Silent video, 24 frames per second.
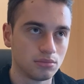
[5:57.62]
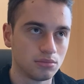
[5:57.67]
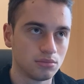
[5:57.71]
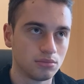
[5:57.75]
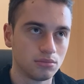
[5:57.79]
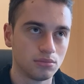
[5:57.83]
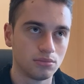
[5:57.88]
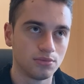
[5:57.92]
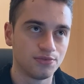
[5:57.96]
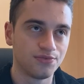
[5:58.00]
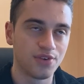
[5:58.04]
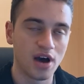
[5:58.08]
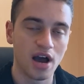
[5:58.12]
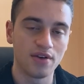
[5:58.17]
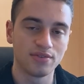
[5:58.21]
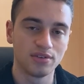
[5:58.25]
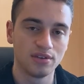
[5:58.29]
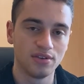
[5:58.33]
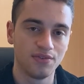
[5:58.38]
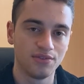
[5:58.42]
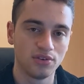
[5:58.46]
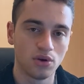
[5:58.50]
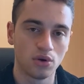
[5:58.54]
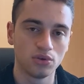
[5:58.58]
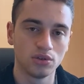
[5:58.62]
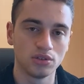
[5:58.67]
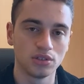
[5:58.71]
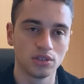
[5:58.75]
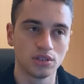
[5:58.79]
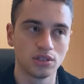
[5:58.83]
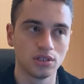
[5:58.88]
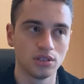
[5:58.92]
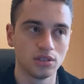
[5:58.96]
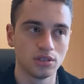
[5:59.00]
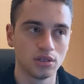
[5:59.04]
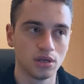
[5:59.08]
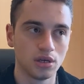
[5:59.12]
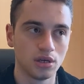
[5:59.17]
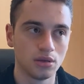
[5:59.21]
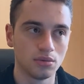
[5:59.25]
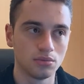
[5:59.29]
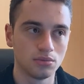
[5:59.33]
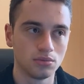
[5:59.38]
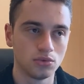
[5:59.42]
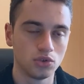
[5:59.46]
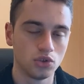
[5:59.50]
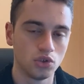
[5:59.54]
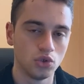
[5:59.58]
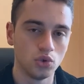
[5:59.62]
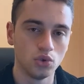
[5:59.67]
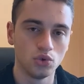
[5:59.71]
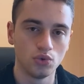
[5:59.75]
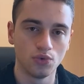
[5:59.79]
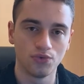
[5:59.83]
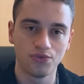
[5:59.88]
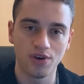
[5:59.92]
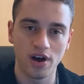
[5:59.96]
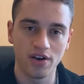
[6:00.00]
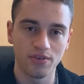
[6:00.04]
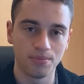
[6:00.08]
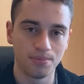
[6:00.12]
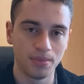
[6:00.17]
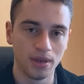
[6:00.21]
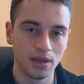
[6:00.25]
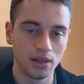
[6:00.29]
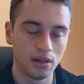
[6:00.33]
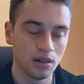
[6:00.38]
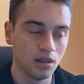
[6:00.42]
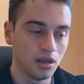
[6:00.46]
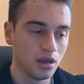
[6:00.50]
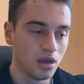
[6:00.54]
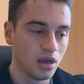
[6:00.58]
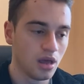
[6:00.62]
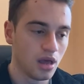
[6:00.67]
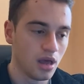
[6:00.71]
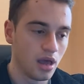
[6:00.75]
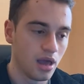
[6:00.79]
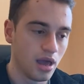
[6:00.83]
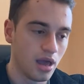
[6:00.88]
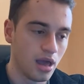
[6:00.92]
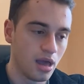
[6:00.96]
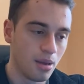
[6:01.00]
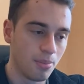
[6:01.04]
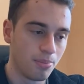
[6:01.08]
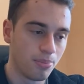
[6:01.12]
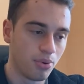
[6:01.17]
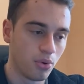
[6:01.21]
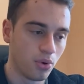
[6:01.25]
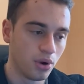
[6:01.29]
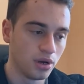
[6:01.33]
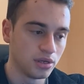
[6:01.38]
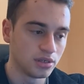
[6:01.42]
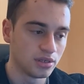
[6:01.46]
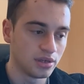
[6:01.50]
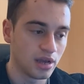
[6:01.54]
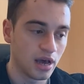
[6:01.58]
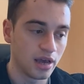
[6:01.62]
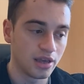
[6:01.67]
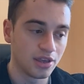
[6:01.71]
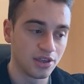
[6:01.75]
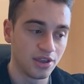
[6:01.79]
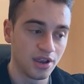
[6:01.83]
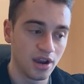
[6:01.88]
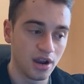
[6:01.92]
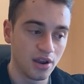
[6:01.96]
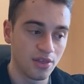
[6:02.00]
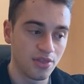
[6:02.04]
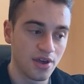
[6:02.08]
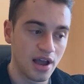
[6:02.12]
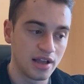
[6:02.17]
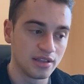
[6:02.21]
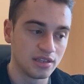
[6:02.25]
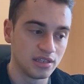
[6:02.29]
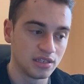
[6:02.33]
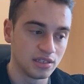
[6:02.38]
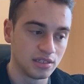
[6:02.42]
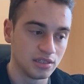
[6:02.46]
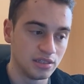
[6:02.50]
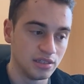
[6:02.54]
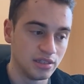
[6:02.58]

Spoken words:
5 different audiences in the 2 to 5 mil point. Now here, the